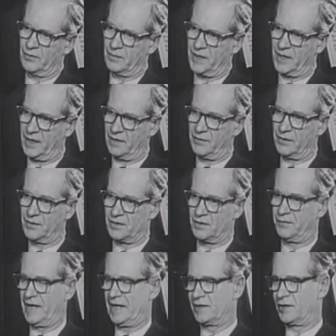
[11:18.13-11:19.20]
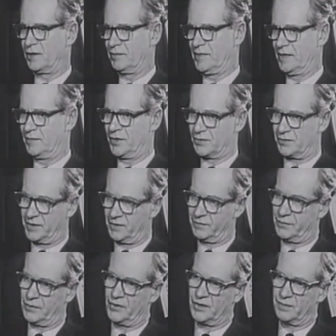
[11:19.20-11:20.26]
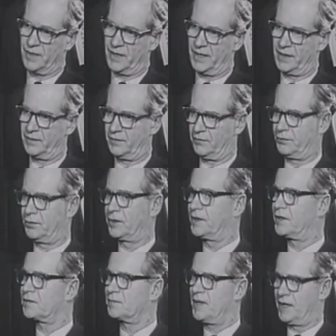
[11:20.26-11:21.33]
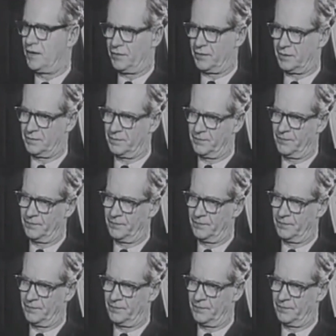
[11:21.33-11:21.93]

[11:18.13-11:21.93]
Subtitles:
for behavior as the fact that the baby is reinforced by food in its mouth.